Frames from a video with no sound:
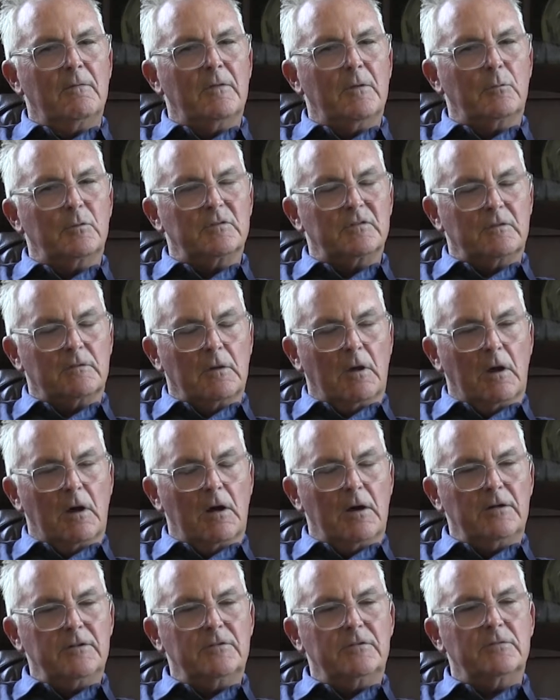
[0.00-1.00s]
there was a
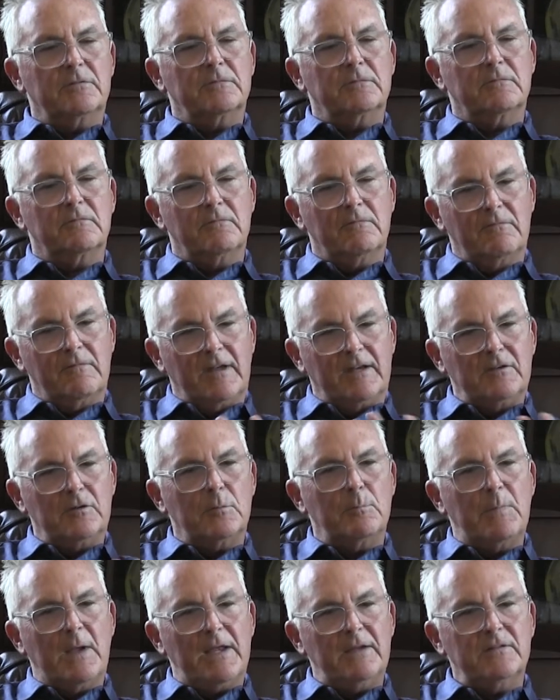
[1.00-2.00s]
large
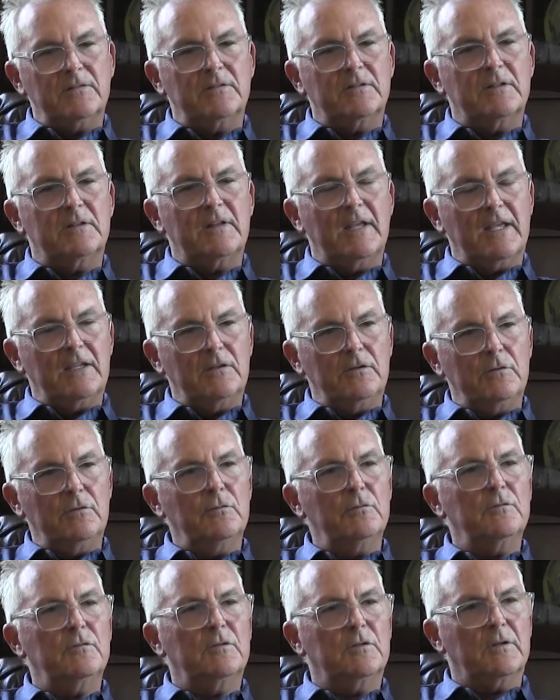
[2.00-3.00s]
vendor base that they
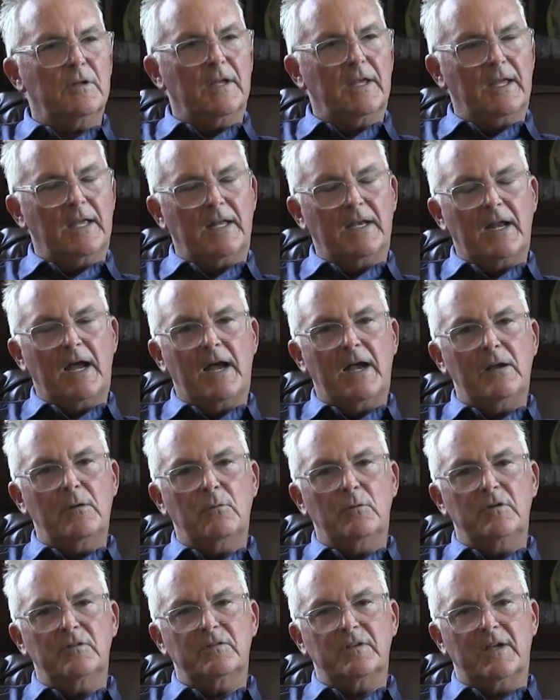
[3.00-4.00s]
used and I
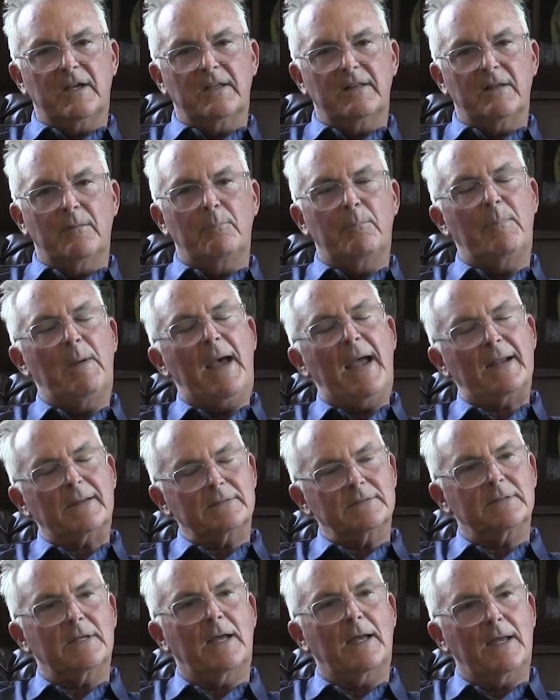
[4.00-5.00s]
was on the
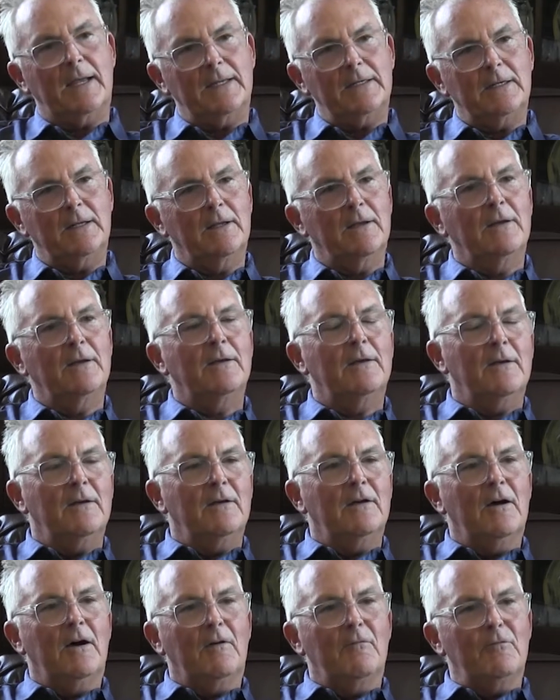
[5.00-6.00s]
backside
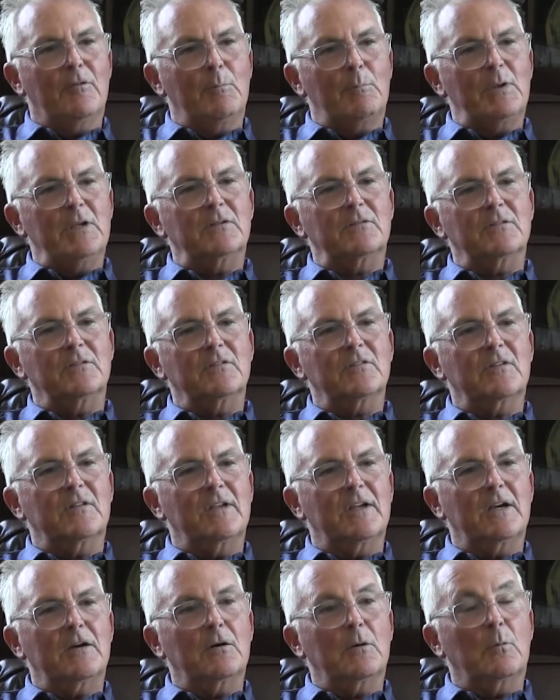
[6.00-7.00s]
of the business
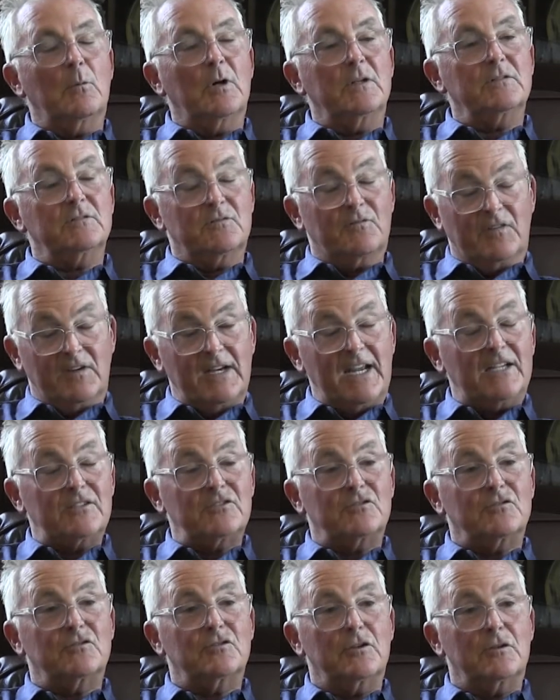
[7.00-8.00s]
there. It was
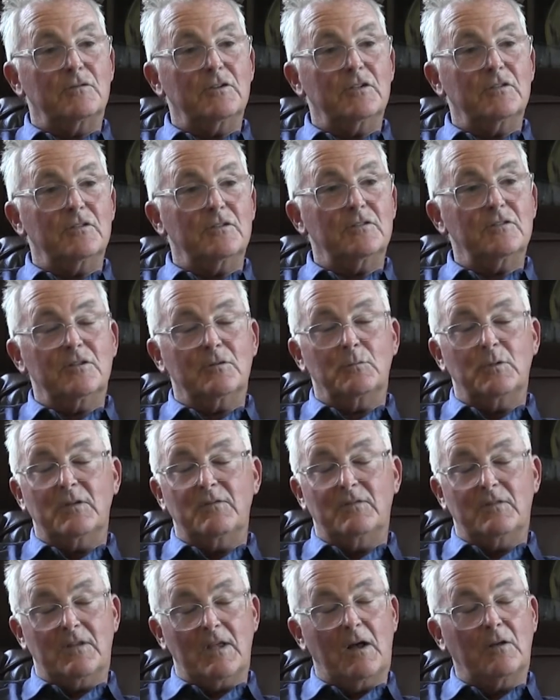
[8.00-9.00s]
financial services and we
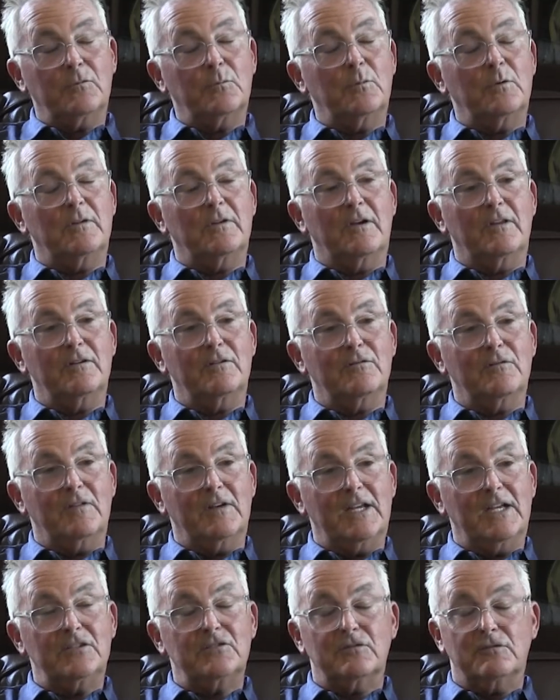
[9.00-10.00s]
dealt with other
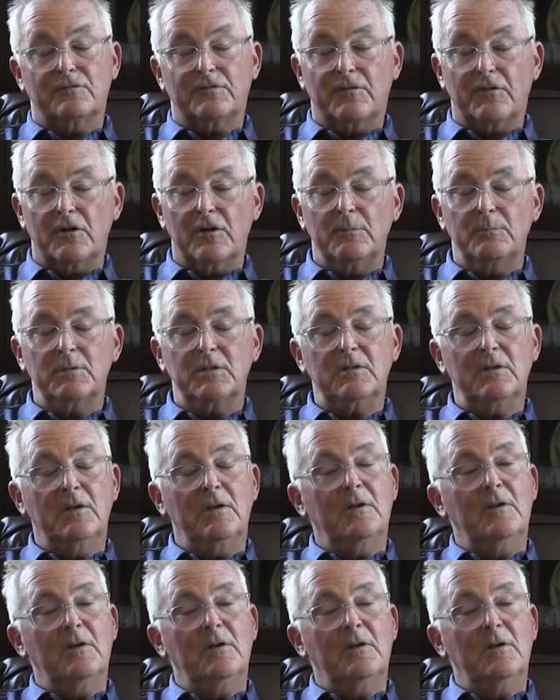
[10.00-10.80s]
financial firms